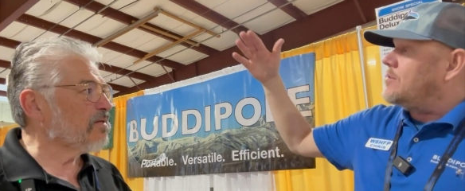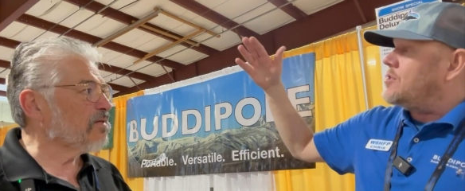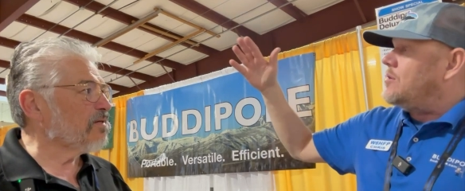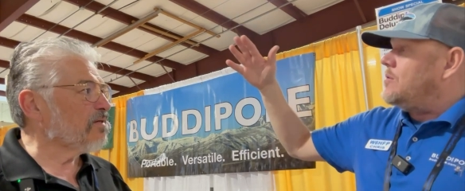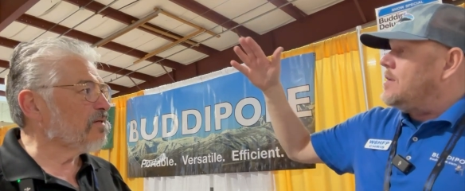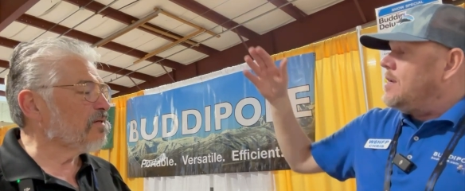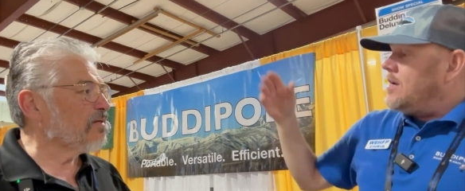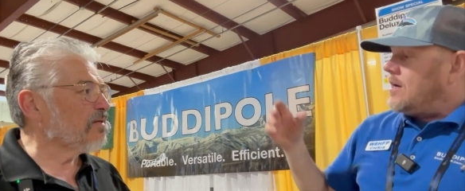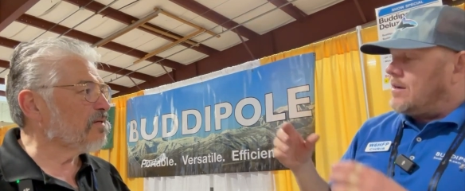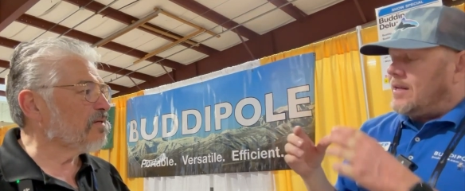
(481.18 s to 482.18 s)
Speaker 1: So
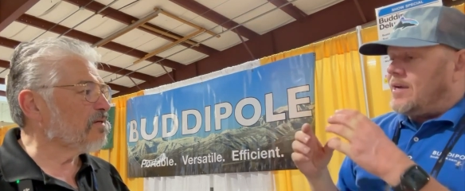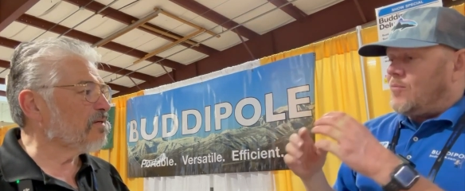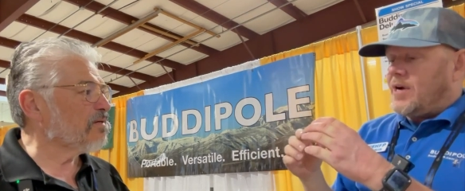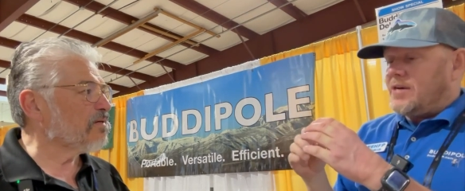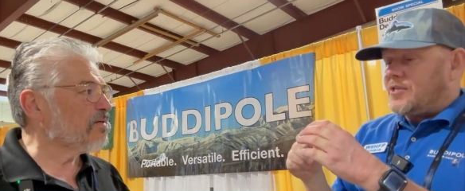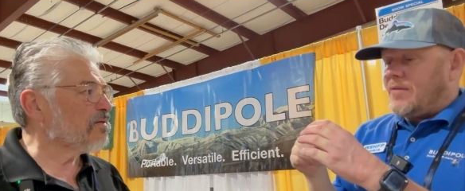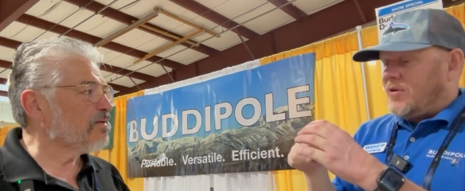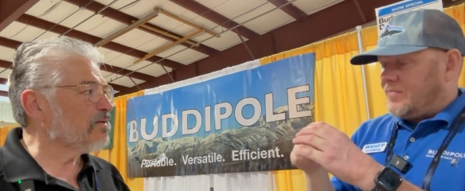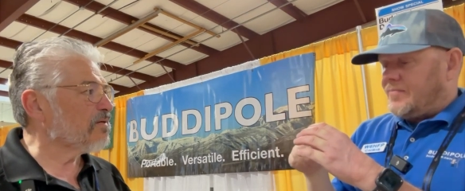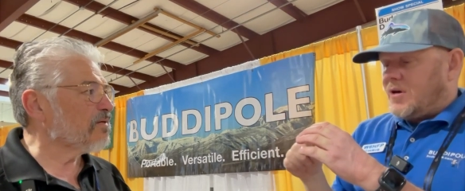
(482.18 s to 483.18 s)
our line winders have a,
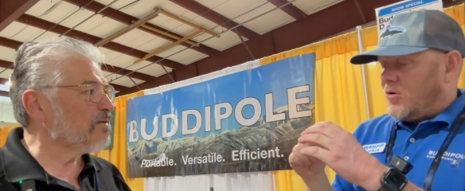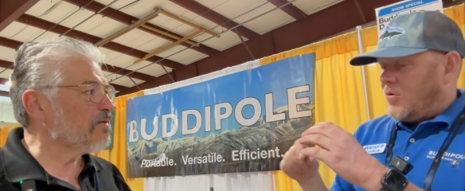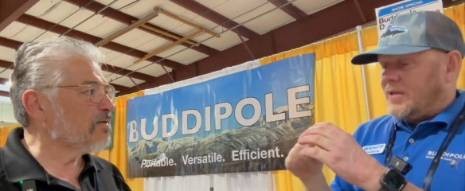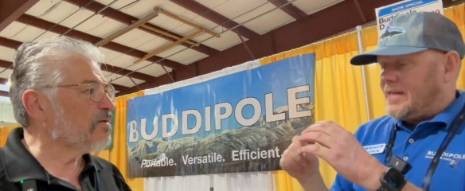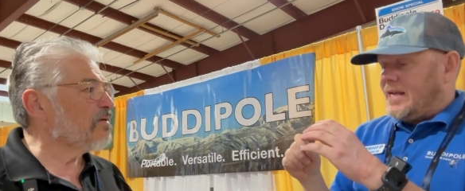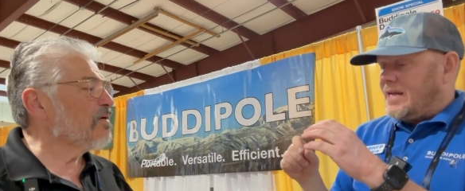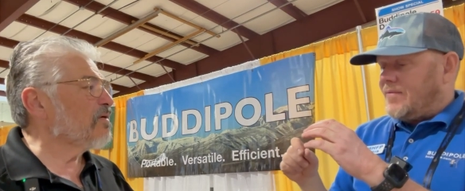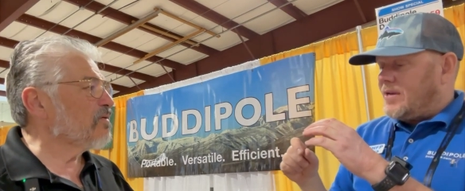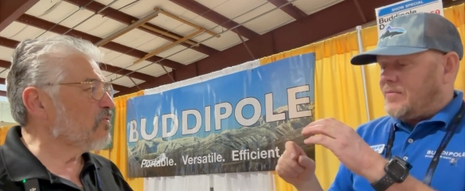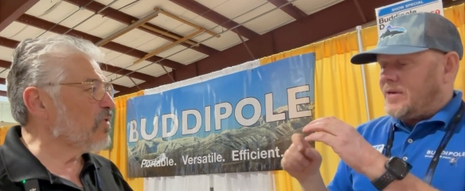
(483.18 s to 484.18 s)
a hole on the end of
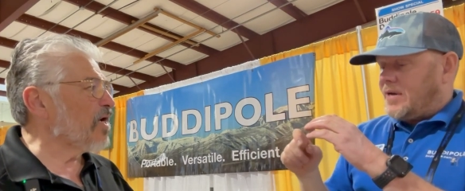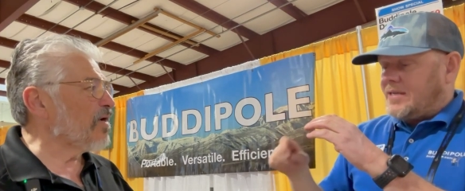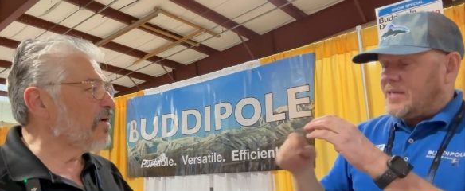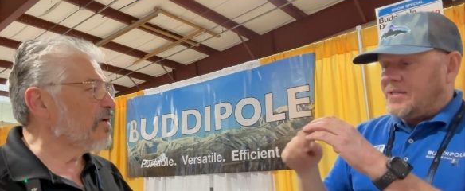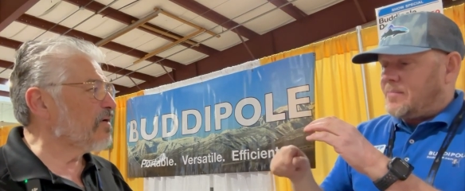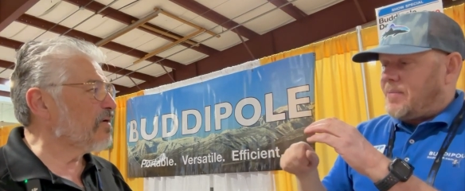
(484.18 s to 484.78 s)
it. Right. I tie some